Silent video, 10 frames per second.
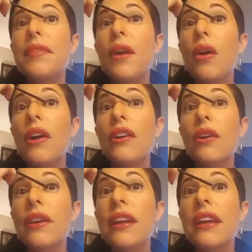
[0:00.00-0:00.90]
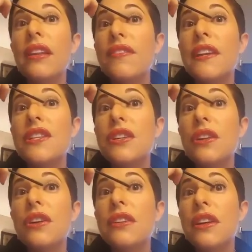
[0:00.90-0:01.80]
or you know, getting the finished
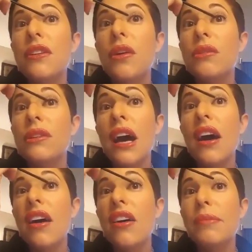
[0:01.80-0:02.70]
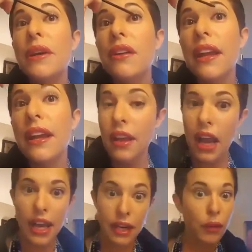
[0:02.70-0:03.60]
look that you don't love, but you're like,
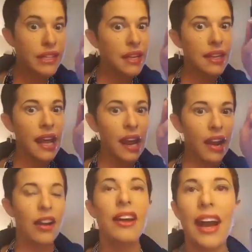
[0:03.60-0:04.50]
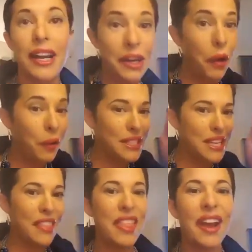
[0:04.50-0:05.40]
I know it's in there. I know it's
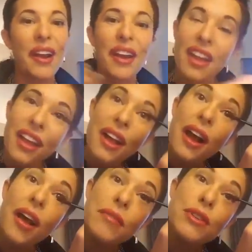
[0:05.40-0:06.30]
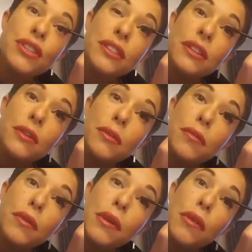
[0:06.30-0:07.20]
in there.
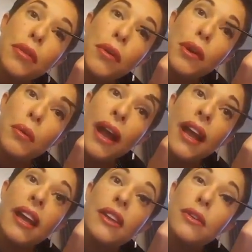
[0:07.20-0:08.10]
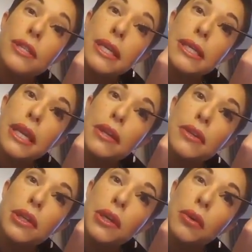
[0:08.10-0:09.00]
You throw it away and you just continue
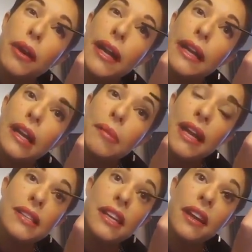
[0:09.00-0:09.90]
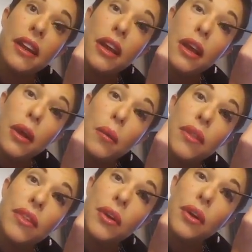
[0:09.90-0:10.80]
to look great and amazing
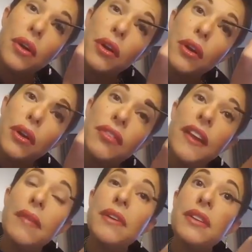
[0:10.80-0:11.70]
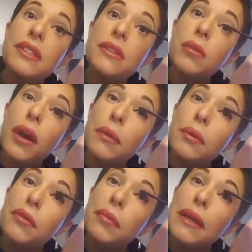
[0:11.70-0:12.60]
with your fabulous
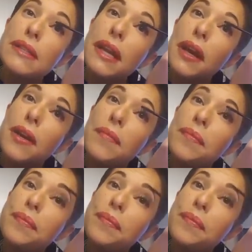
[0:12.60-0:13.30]
waterproof mascara.